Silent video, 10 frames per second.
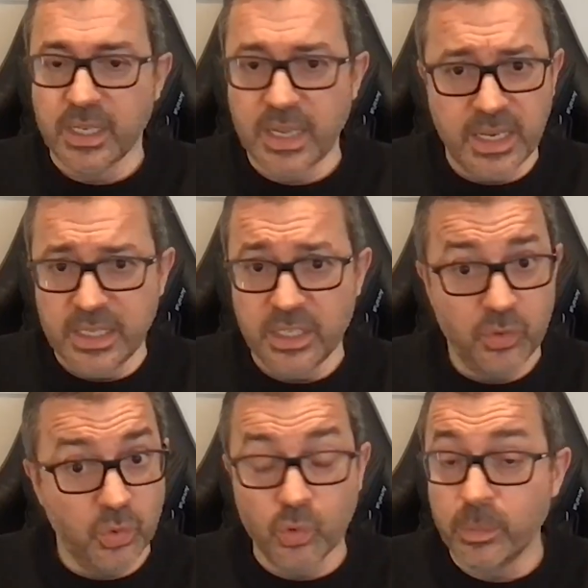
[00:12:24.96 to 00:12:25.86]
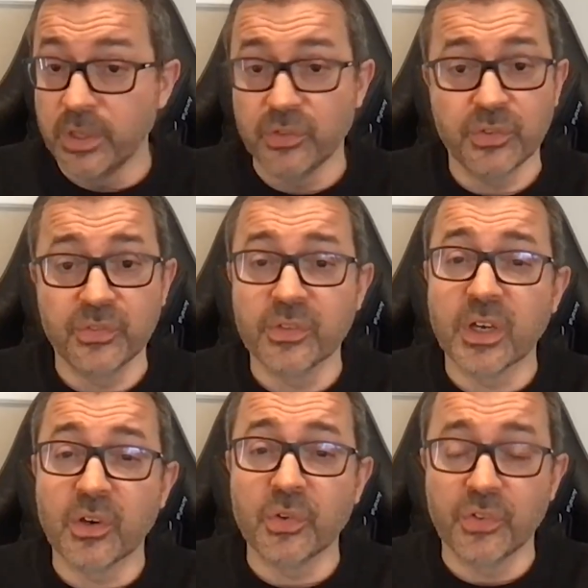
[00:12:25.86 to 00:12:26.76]
Any and all Boson
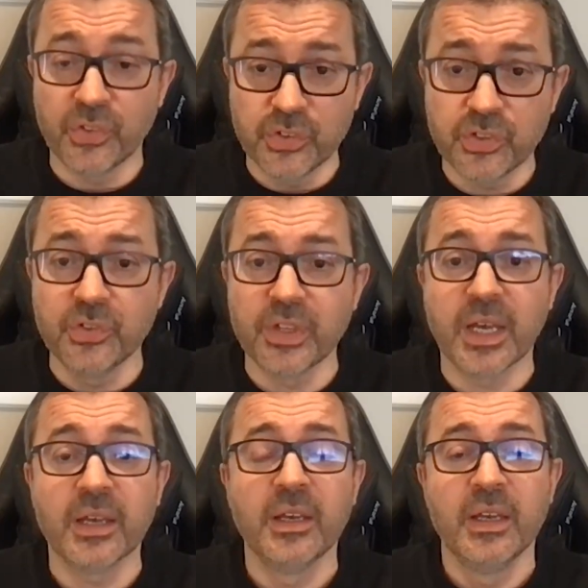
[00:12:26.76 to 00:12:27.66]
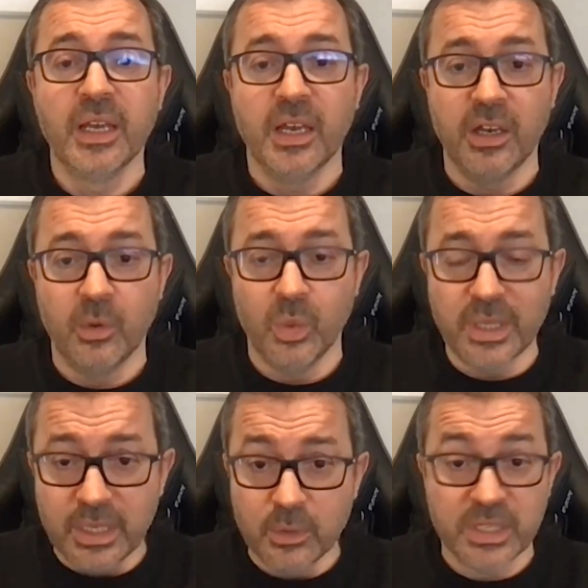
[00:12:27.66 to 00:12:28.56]
holders that do that
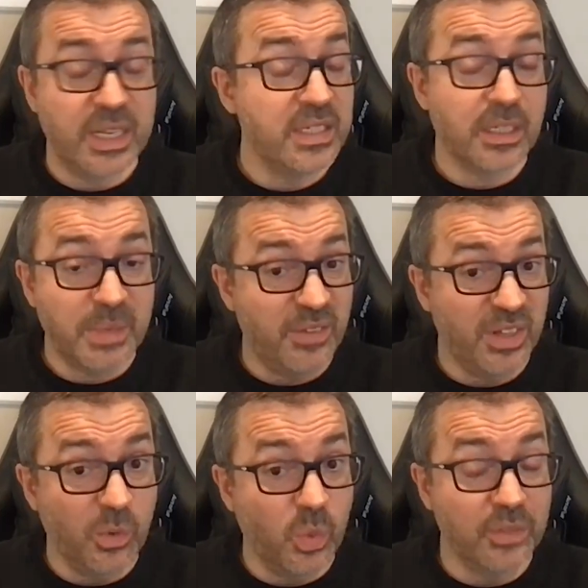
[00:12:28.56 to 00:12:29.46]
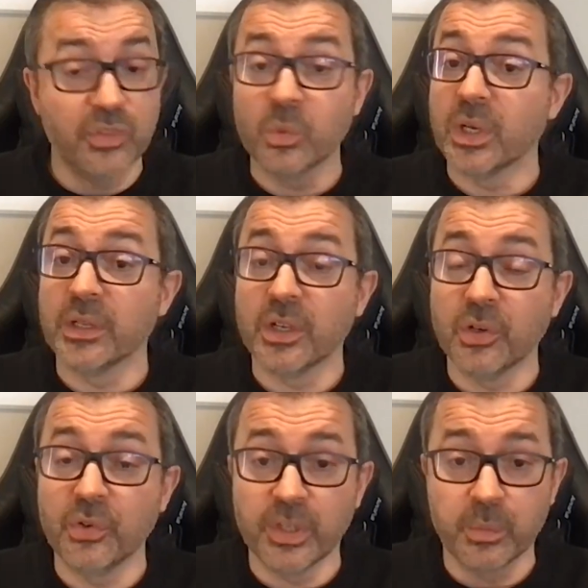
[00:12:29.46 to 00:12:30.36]
can end up having a one-to-one
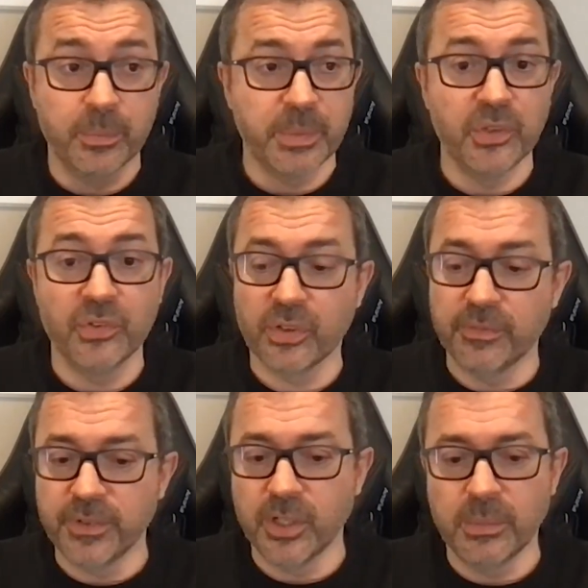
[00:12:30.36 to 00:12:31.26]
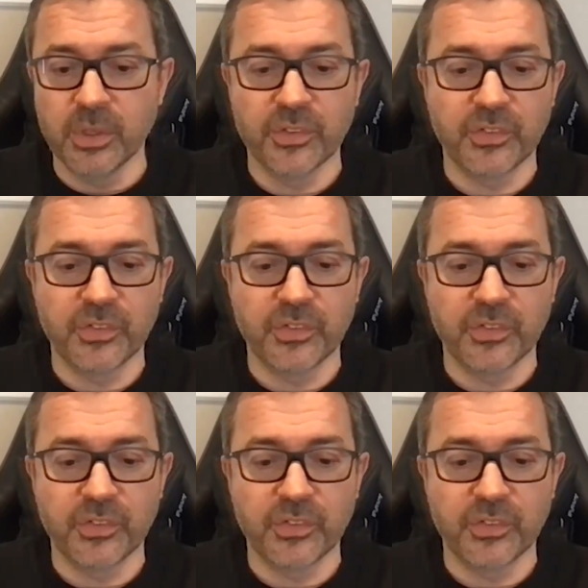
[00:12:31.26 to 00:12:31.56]
holding with Boson and Fermion.